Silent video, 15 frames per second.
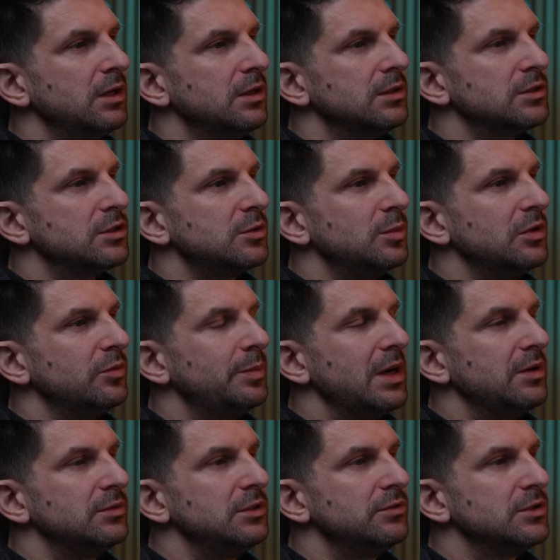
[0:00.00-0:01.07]
It has
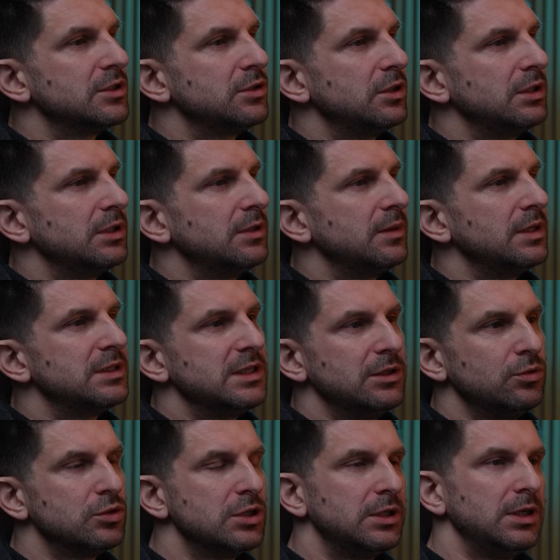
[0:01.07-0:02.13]
created certain heights.
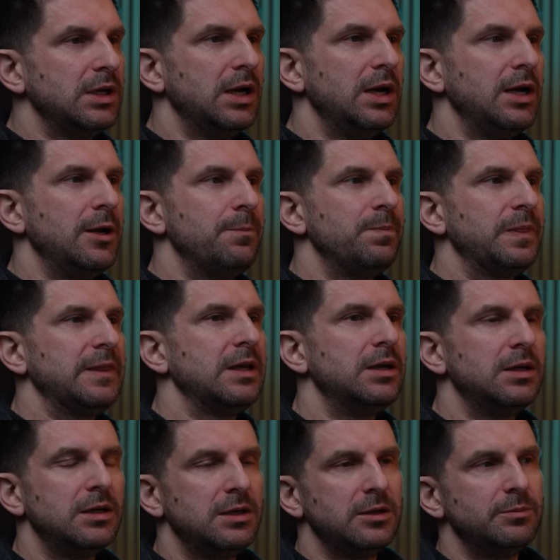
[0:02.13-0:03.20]
This is a very
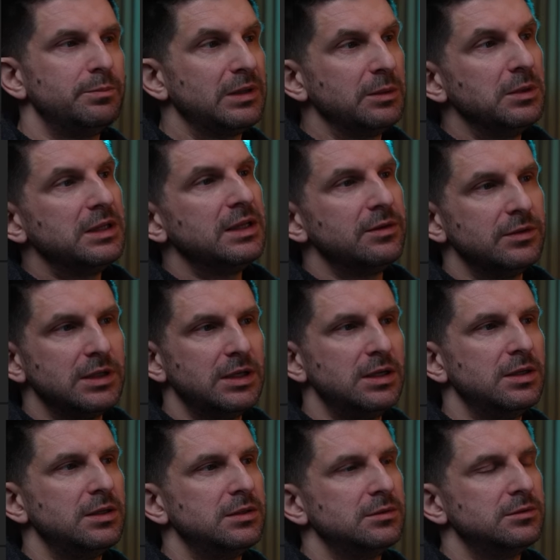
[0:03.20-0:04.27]
primitive,
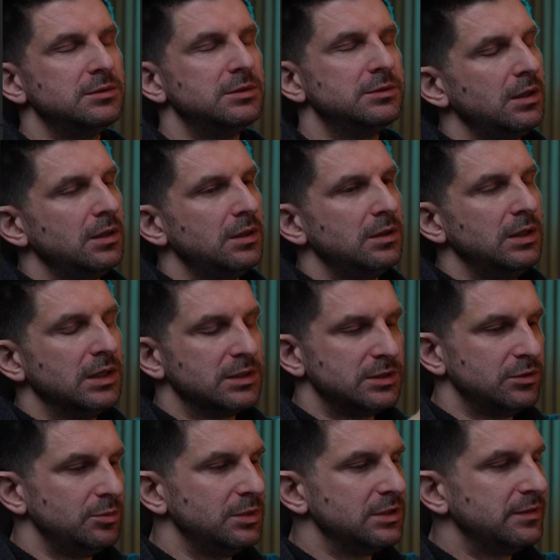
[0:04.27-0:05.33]
how to call
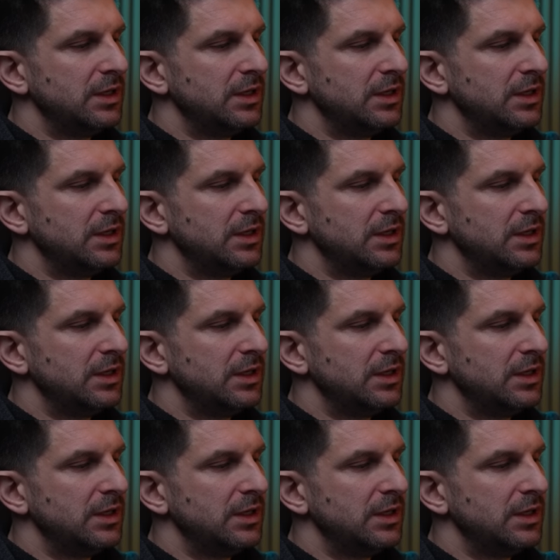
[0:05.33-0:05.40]
it,